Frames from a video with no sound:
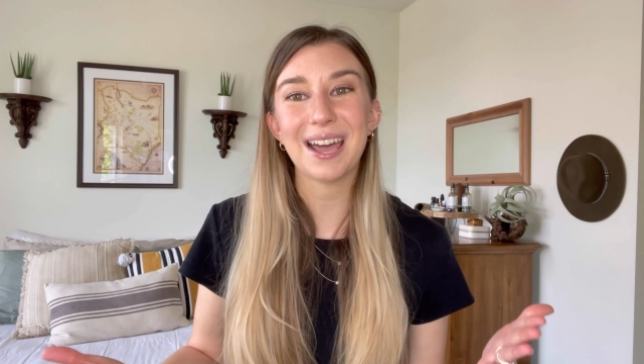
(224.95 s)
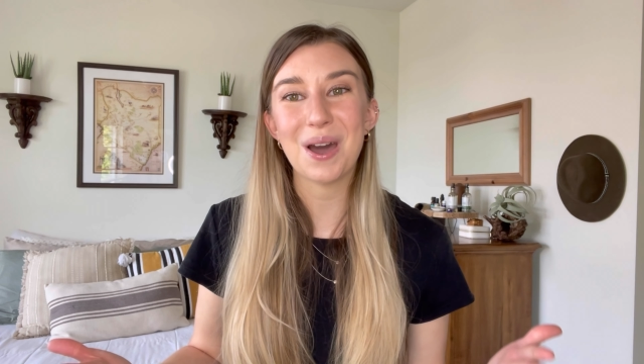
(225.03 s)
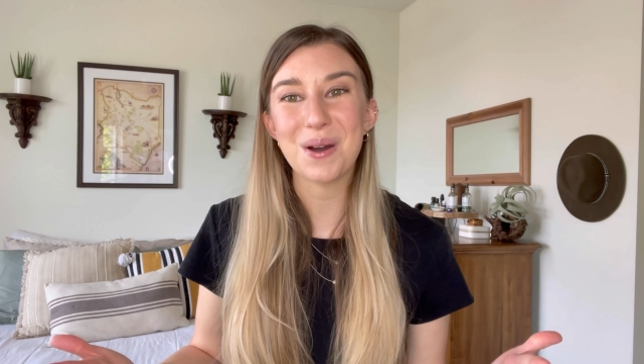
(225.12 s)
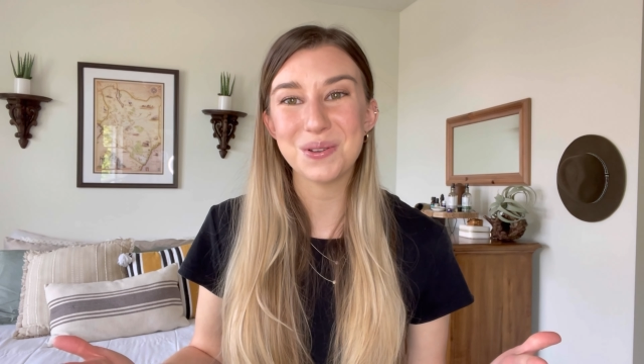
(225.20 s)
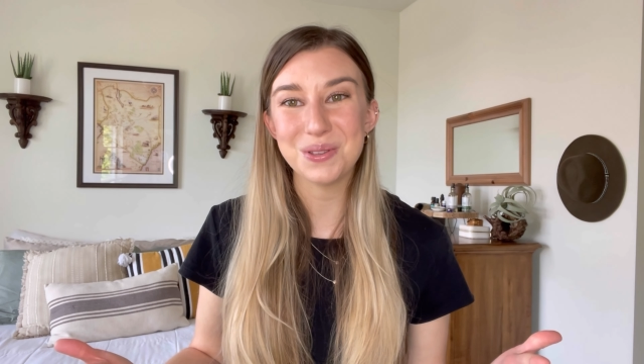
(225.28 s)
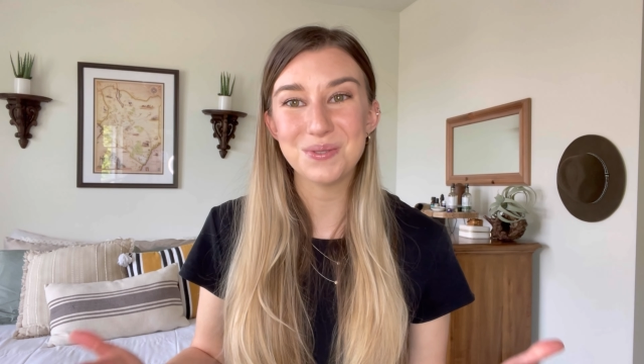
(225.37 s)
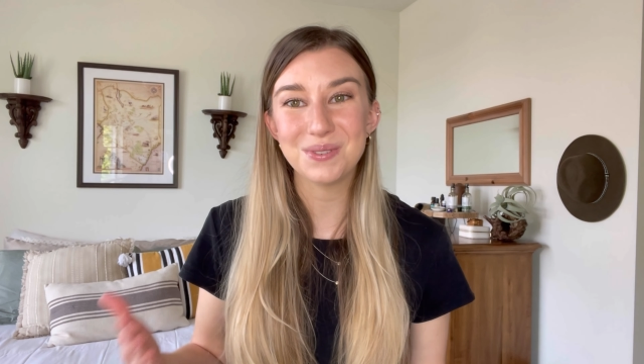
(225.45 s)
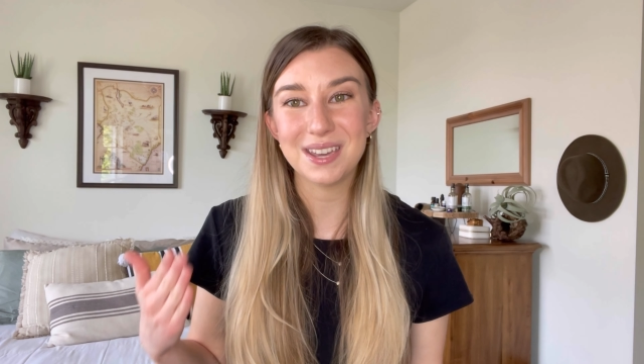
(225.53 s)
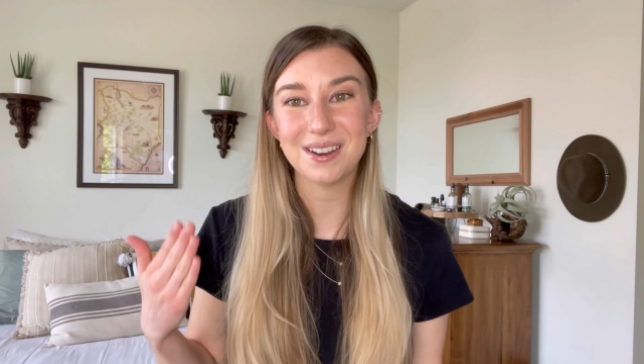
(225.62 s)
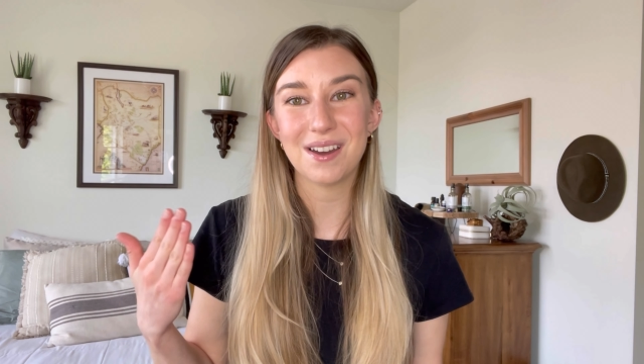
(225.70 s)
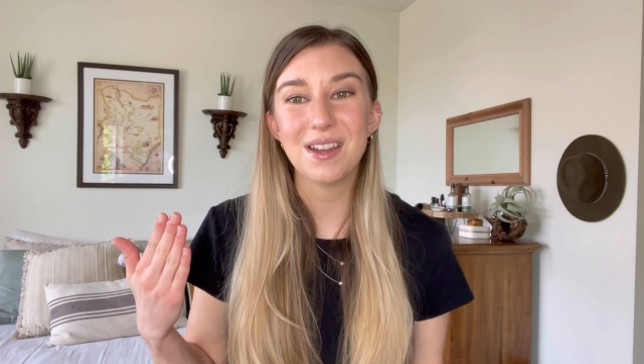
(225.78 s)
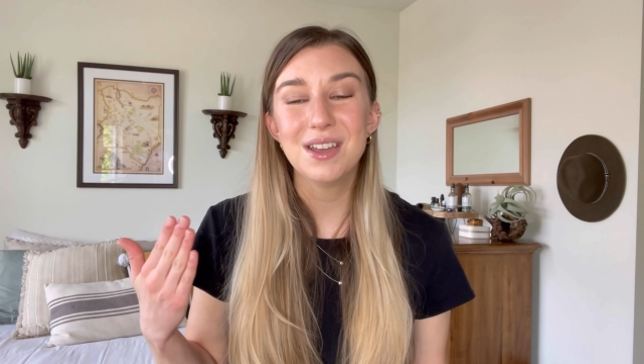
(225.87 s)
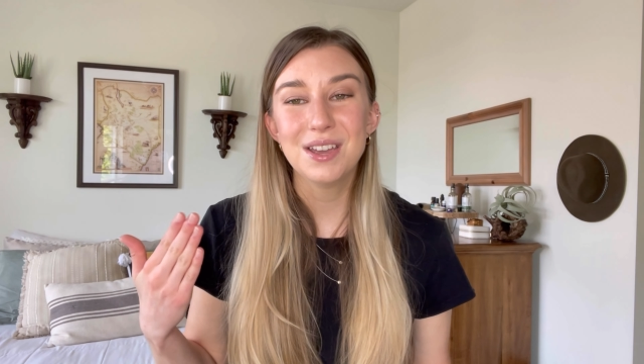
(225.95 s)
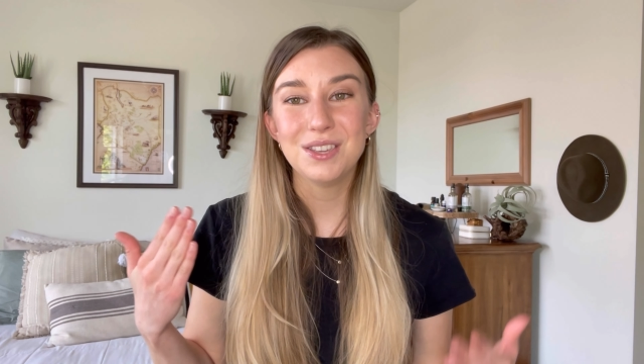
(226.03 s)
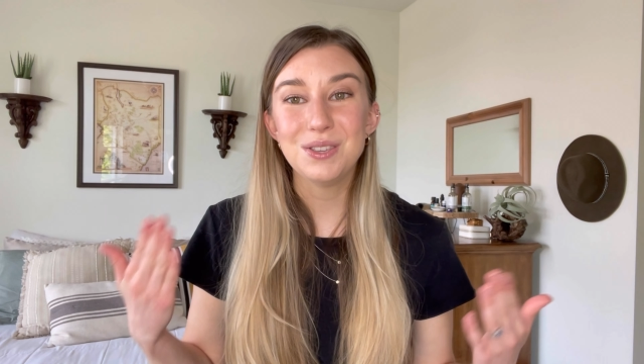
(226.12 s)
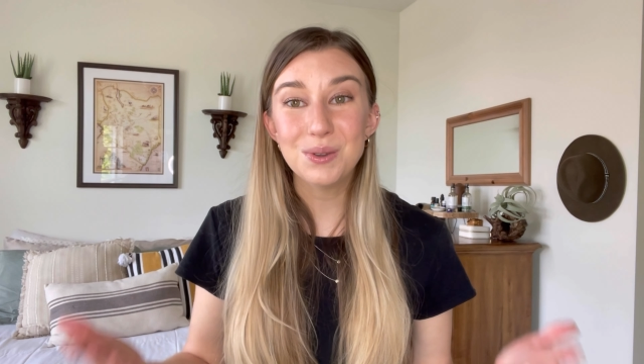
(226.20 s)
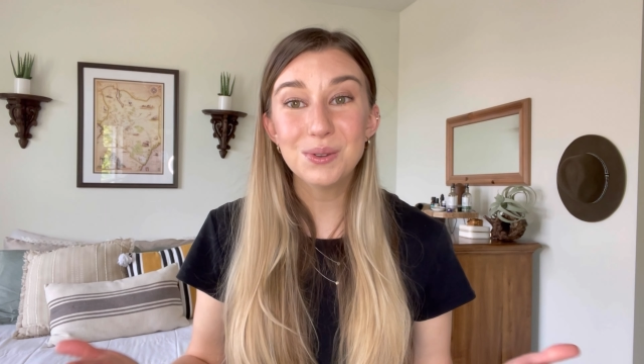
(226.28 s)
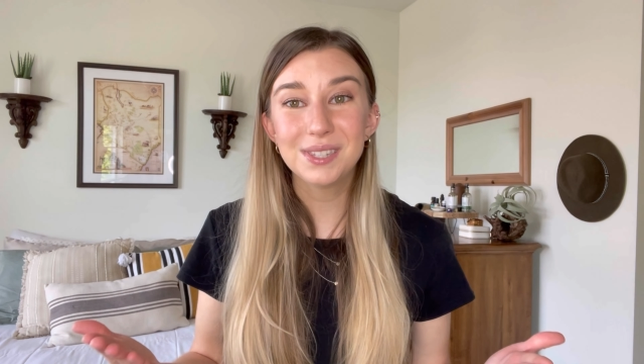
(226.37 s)
how you can
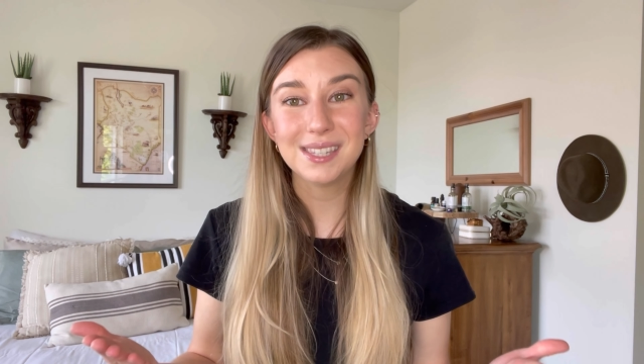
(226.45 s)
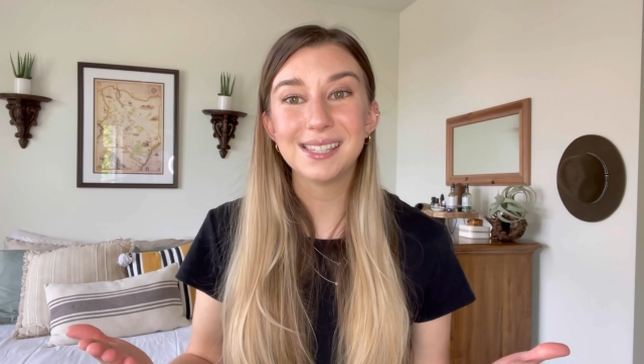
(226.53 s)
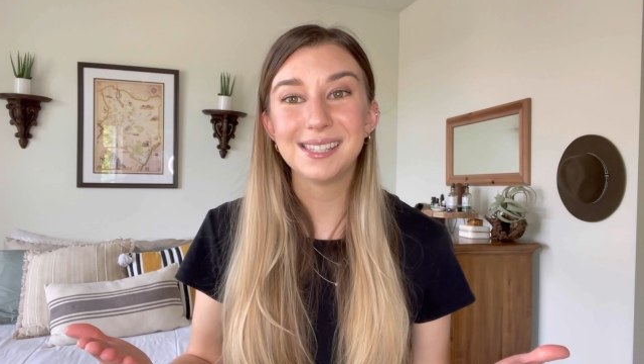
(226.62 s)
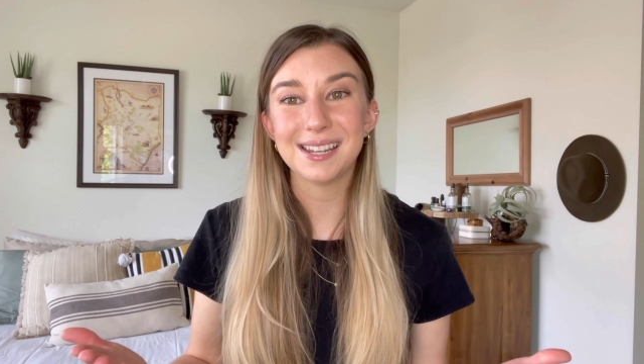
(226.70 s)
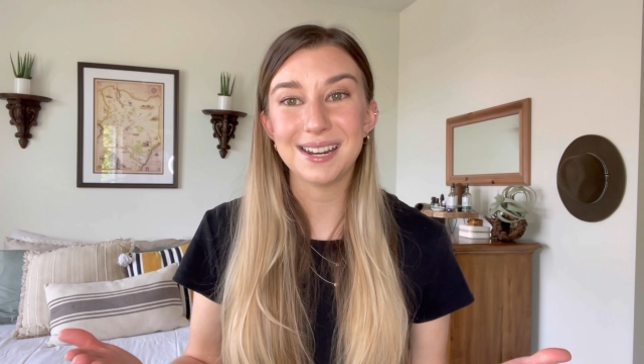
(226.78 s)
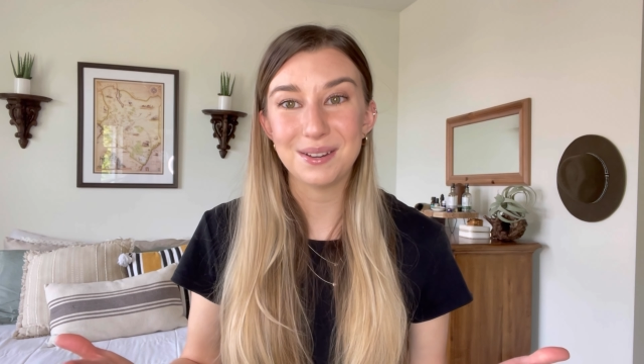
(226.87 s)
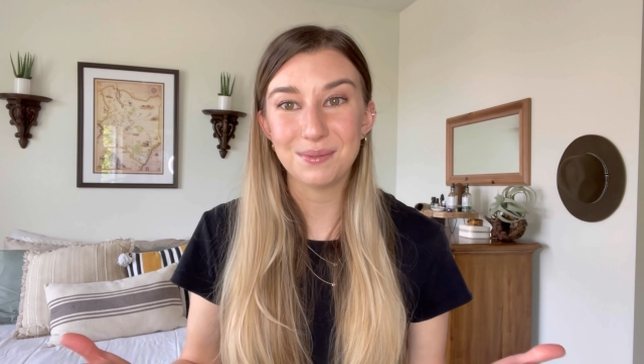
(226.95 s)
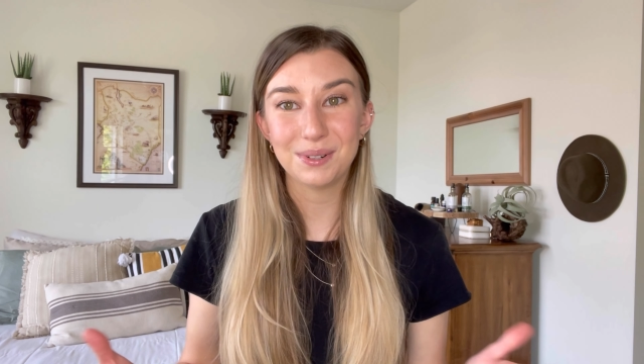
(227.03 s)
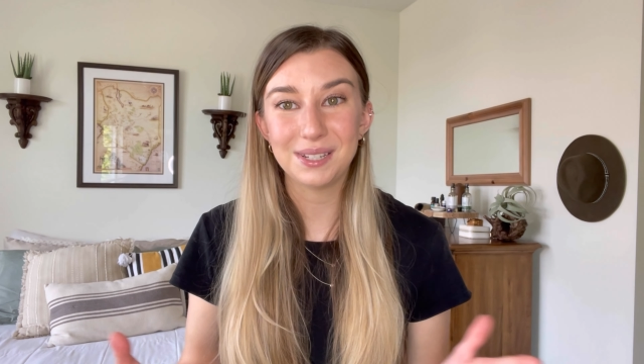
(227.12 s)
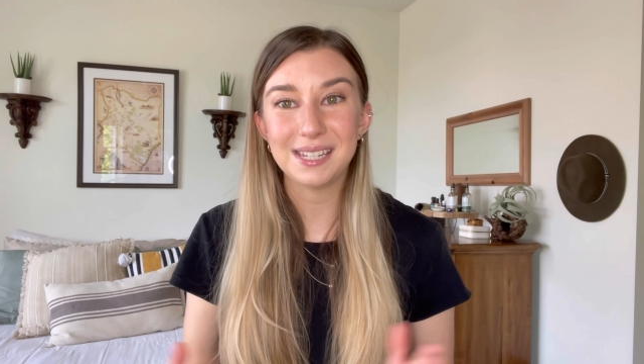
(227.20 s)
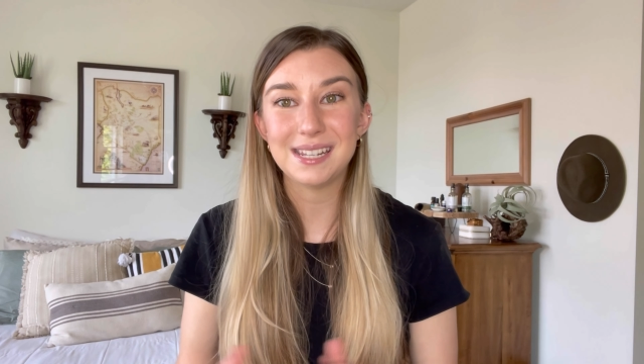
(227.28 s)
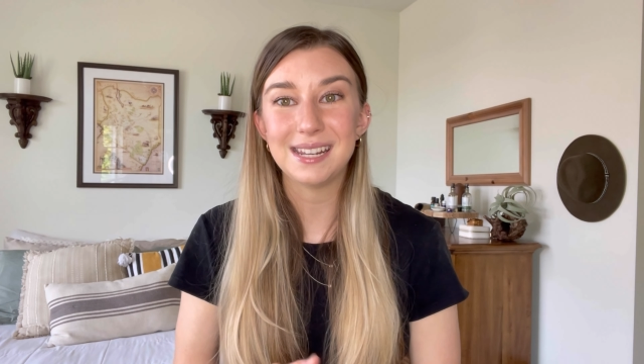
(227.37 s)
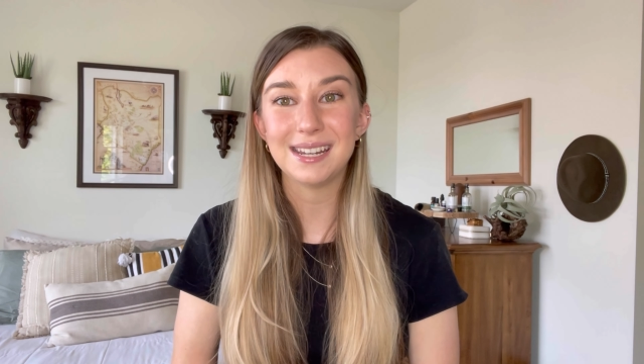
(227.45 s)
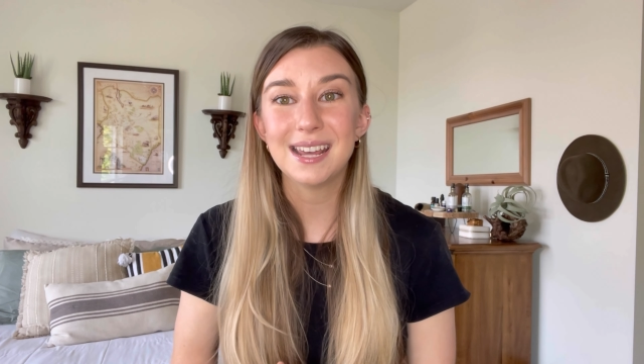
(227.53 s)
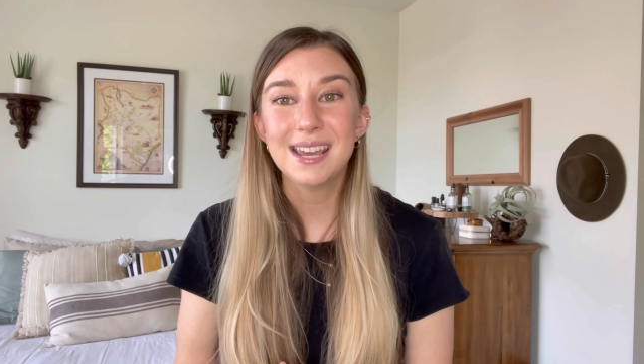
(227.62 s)
use the study routine